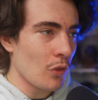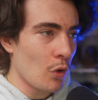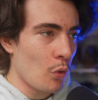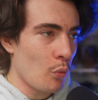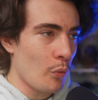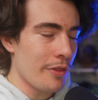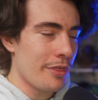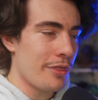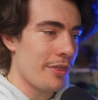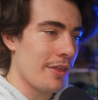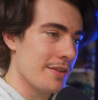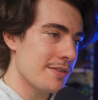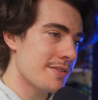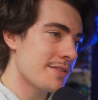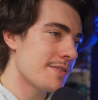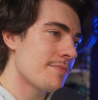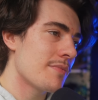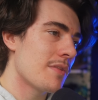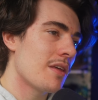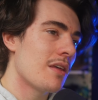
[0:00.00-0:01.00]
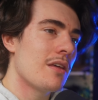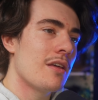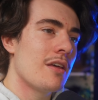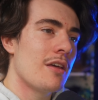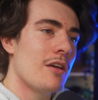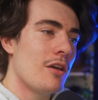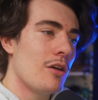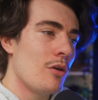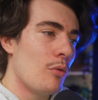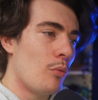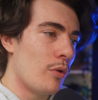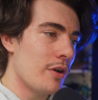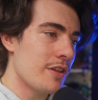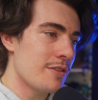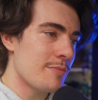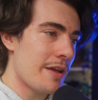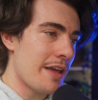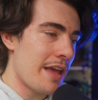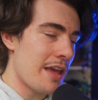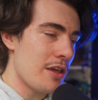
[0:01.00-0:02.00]
with this, what is
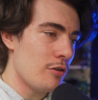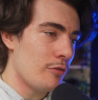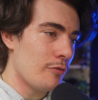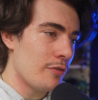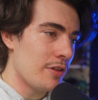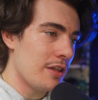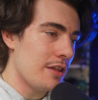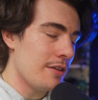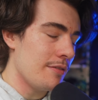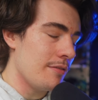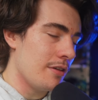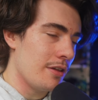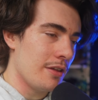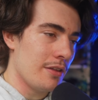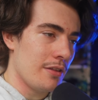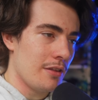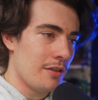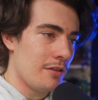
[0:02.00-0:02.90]
my AOV?